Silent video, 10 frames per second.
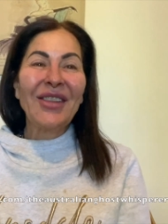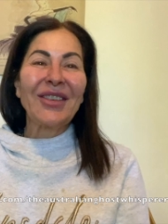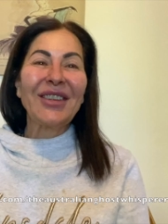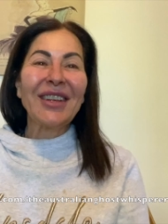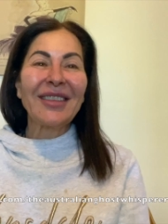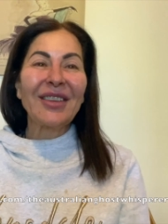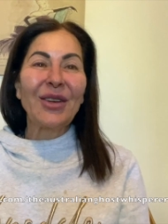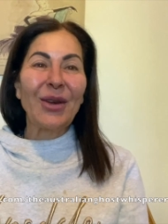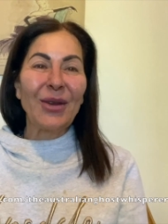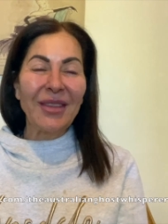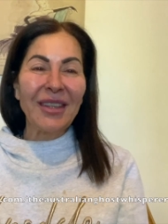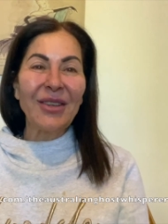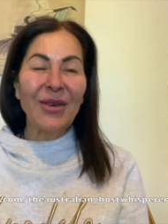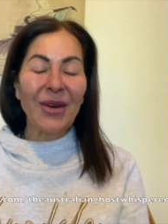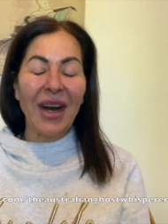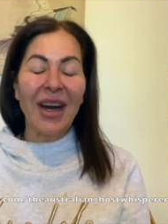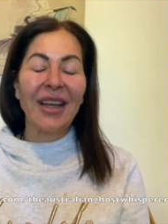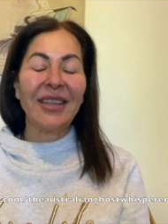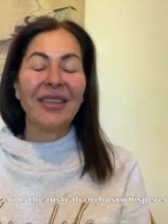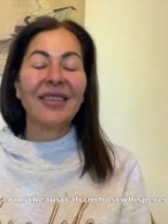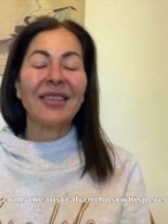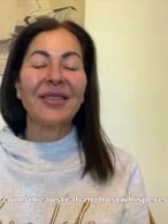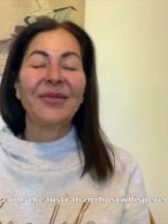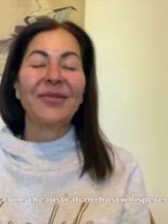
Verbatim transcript: so just closing your eyes